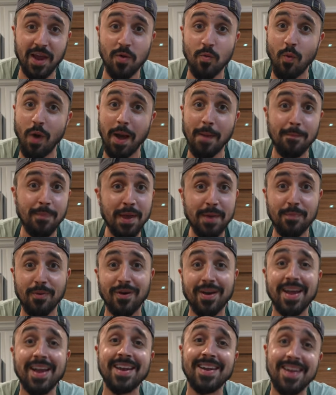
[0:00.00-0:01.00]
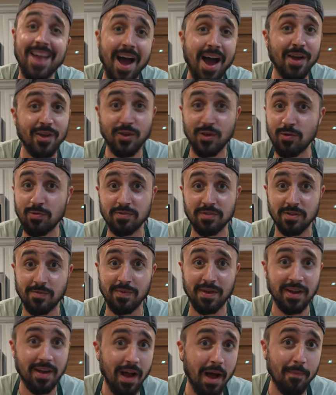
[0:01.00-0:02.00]
and why people cannot use them
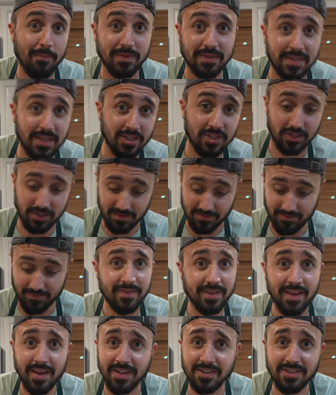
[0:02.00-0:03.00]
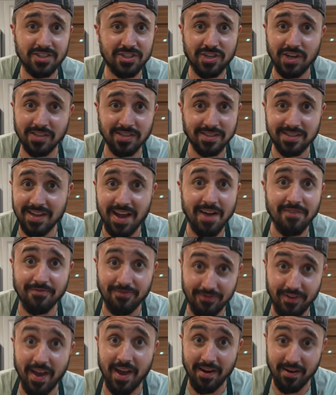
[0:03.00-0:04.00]
in competition. It's just not
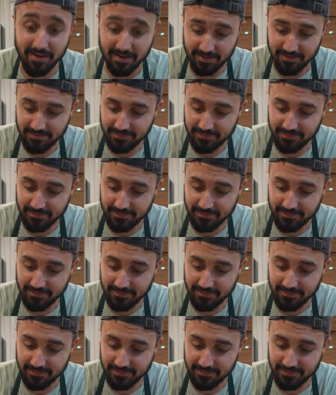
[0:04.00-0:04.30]
fair.